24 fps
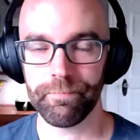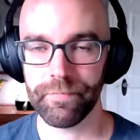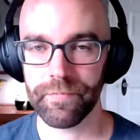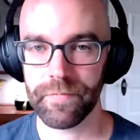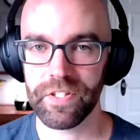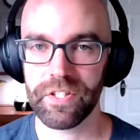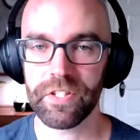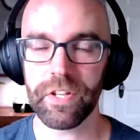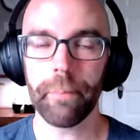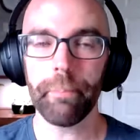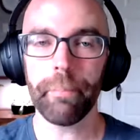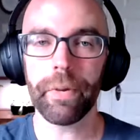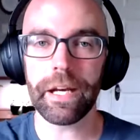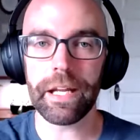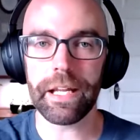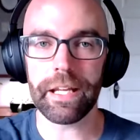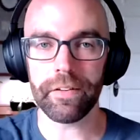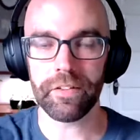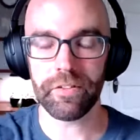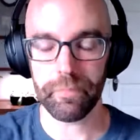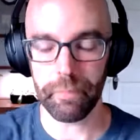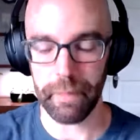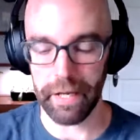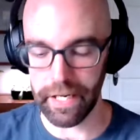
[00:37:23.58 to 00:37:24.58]
somebody
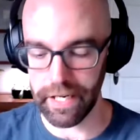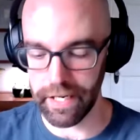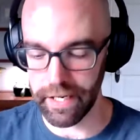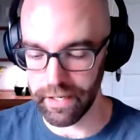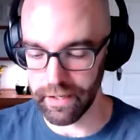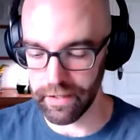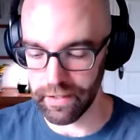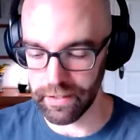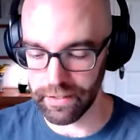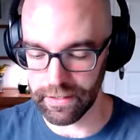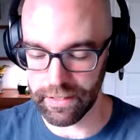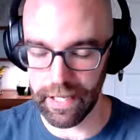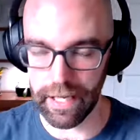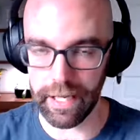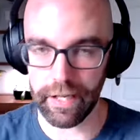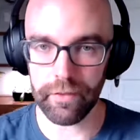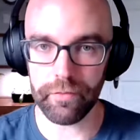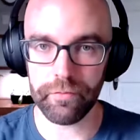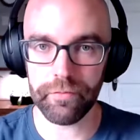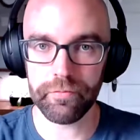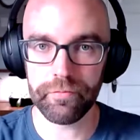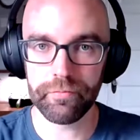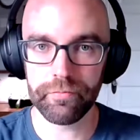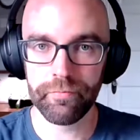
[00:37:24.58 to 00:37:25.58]
is spending a lot
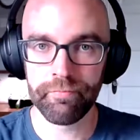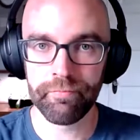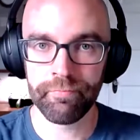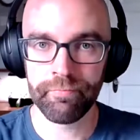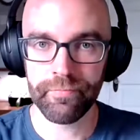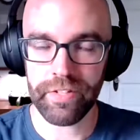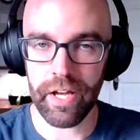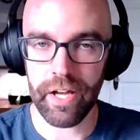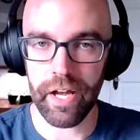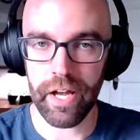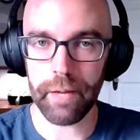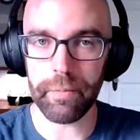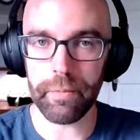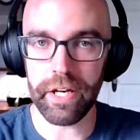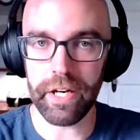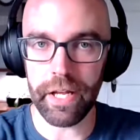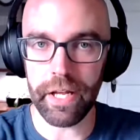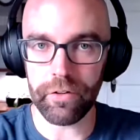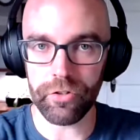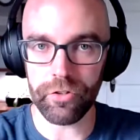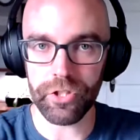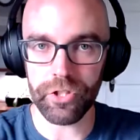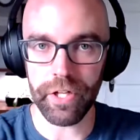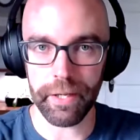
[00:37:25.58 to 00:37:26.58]
of time and
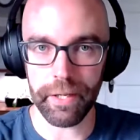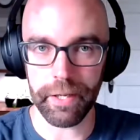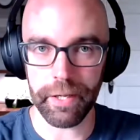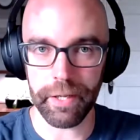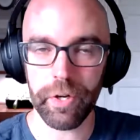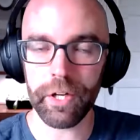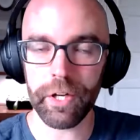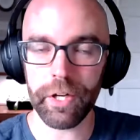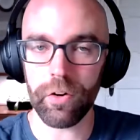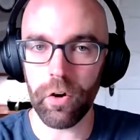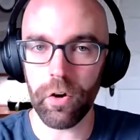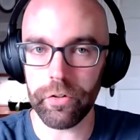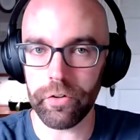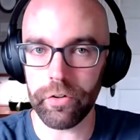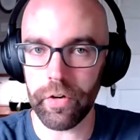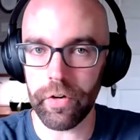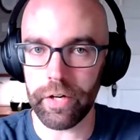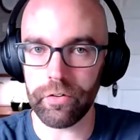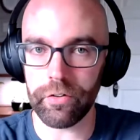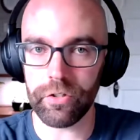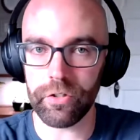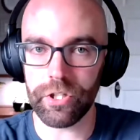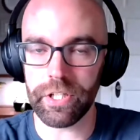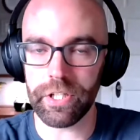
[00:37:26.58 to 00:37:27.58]
energy, like putting all their
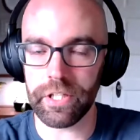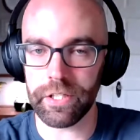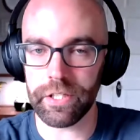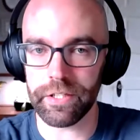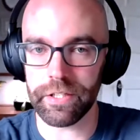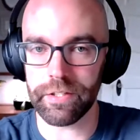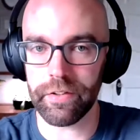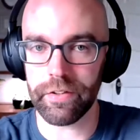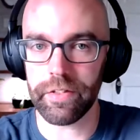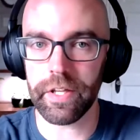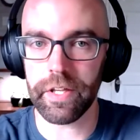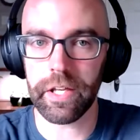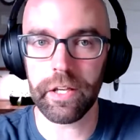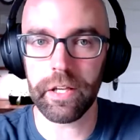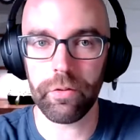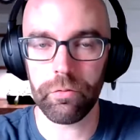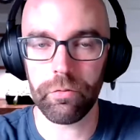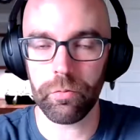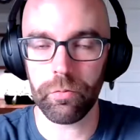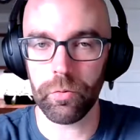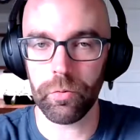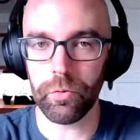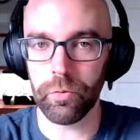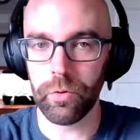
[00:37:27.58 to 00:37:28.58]
energy into thinking
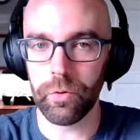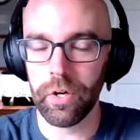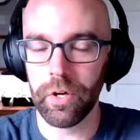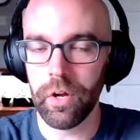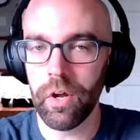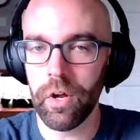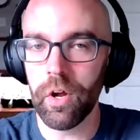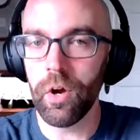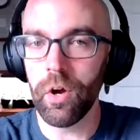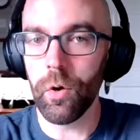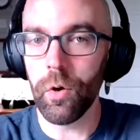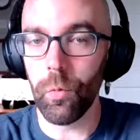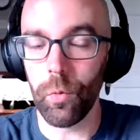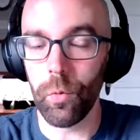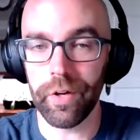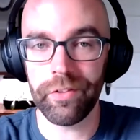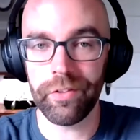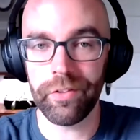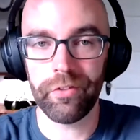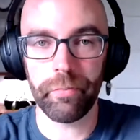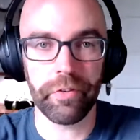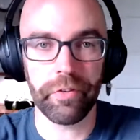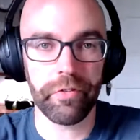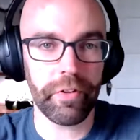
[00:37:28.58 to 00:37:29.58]
through
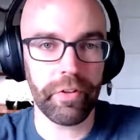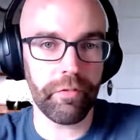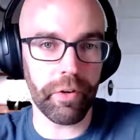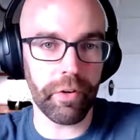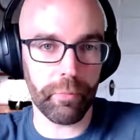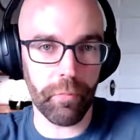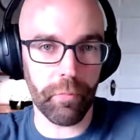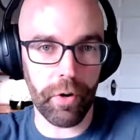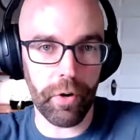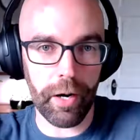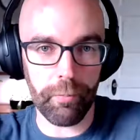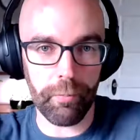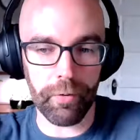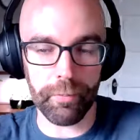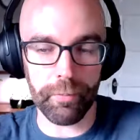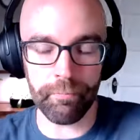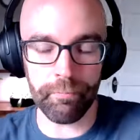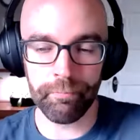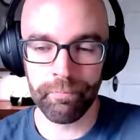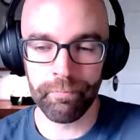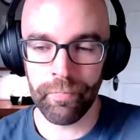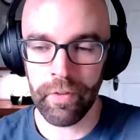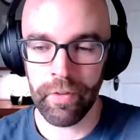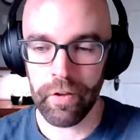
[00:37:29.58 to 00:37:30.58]
one specific
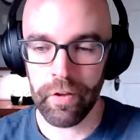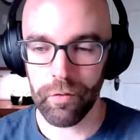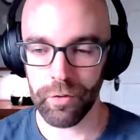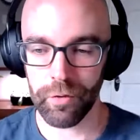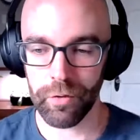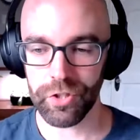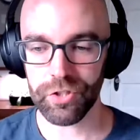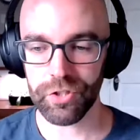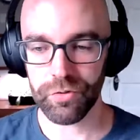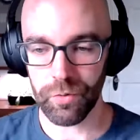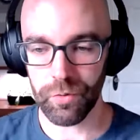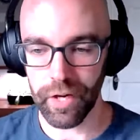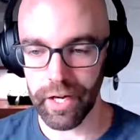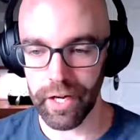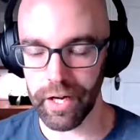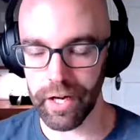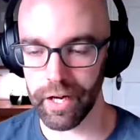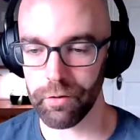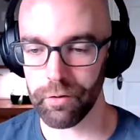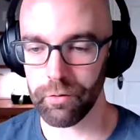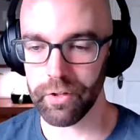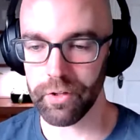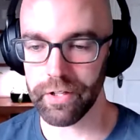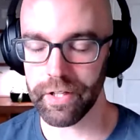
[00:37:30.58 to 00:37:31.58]
problem, which is why
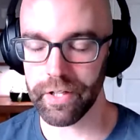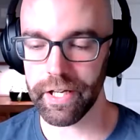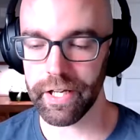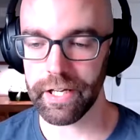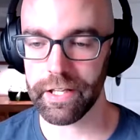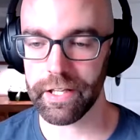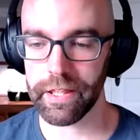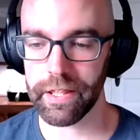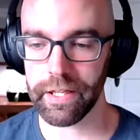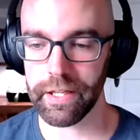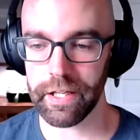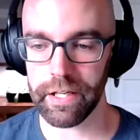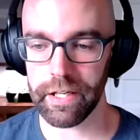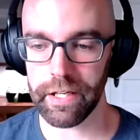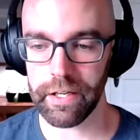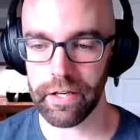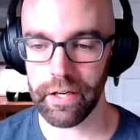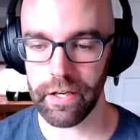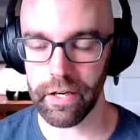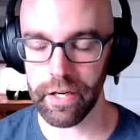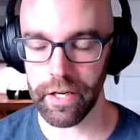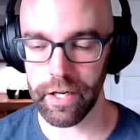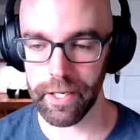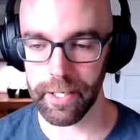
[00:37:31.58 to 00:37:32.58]
I really like
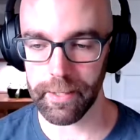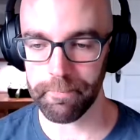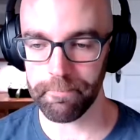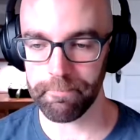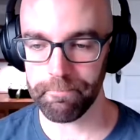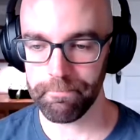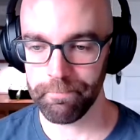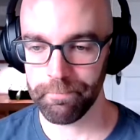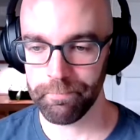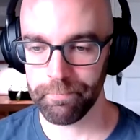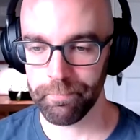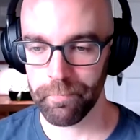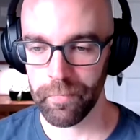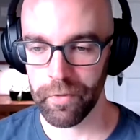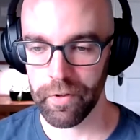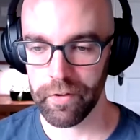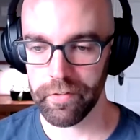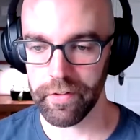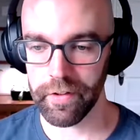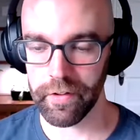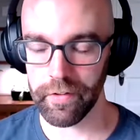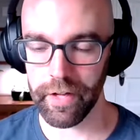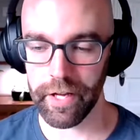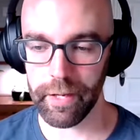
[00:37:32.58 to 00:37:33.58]
the
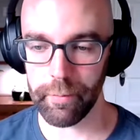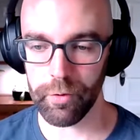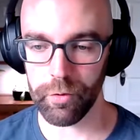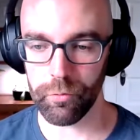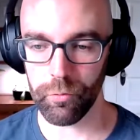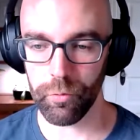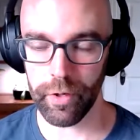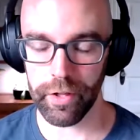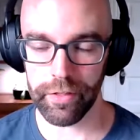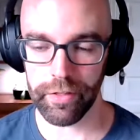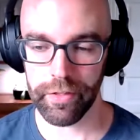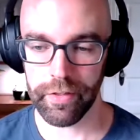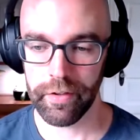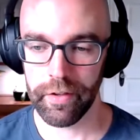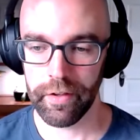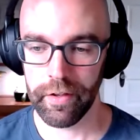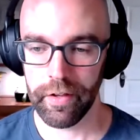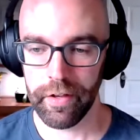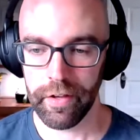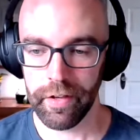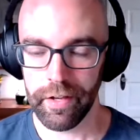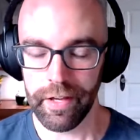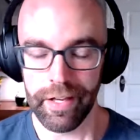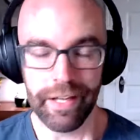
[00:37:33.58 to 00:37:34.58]
alignment with
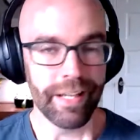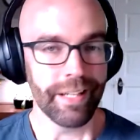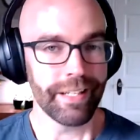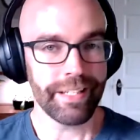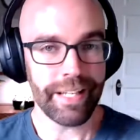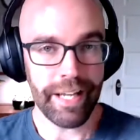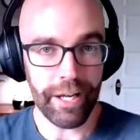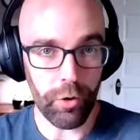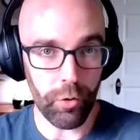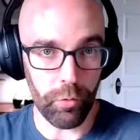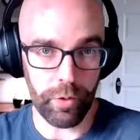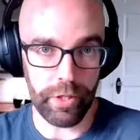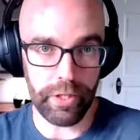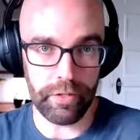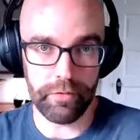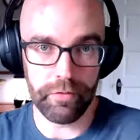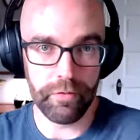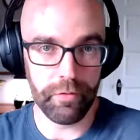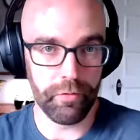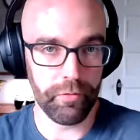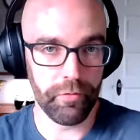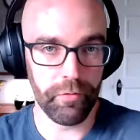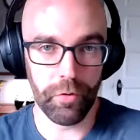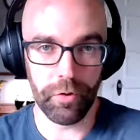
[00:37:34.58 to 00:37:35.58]
Tailwind,
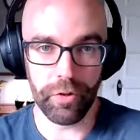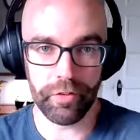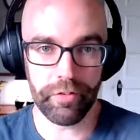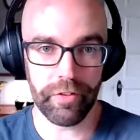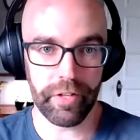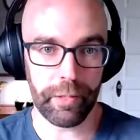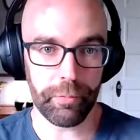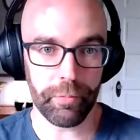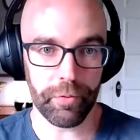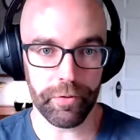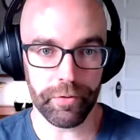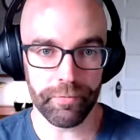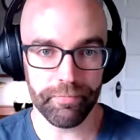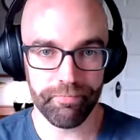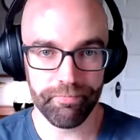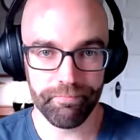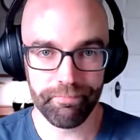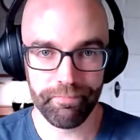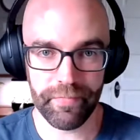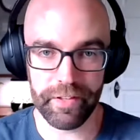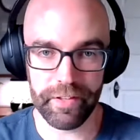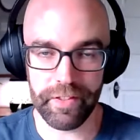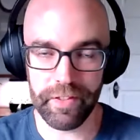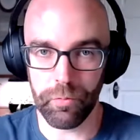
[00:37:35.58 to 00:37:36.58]
for example,
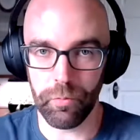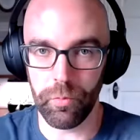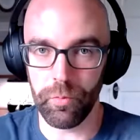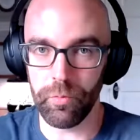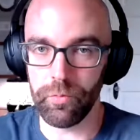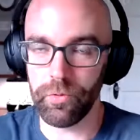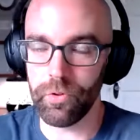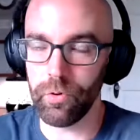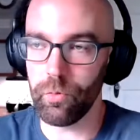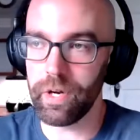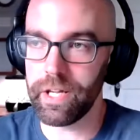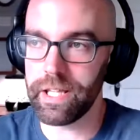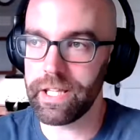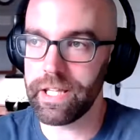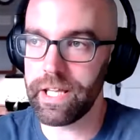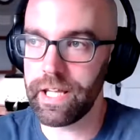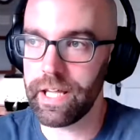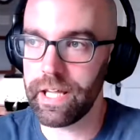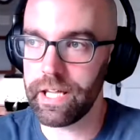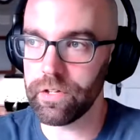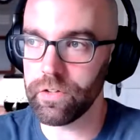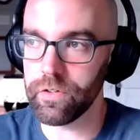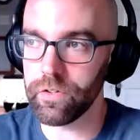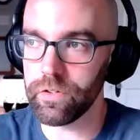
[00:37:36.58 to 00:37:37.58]
like the way they
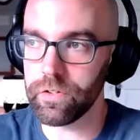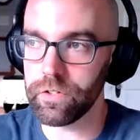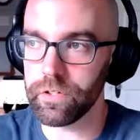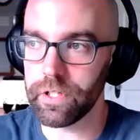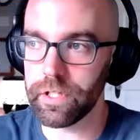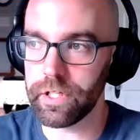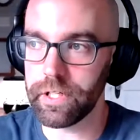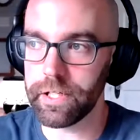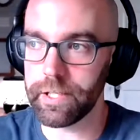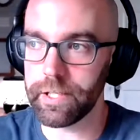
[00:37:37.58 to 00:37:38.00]
handle